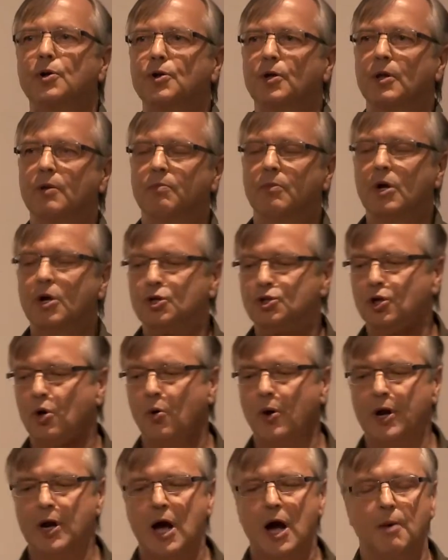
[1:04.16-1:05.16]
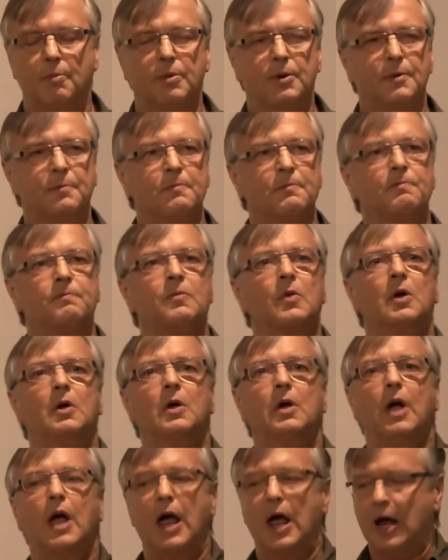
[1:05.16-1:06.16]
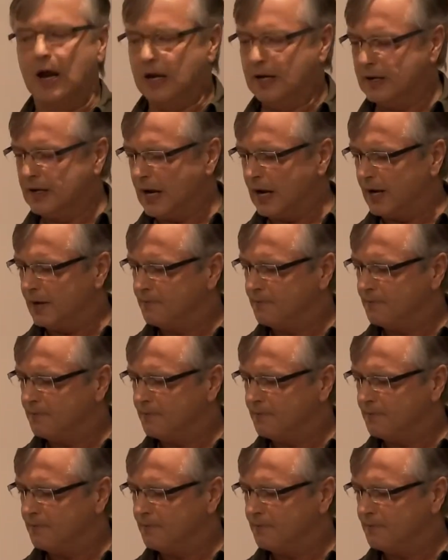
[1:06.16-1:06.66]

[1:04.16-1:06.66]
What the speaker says: to them showing up. And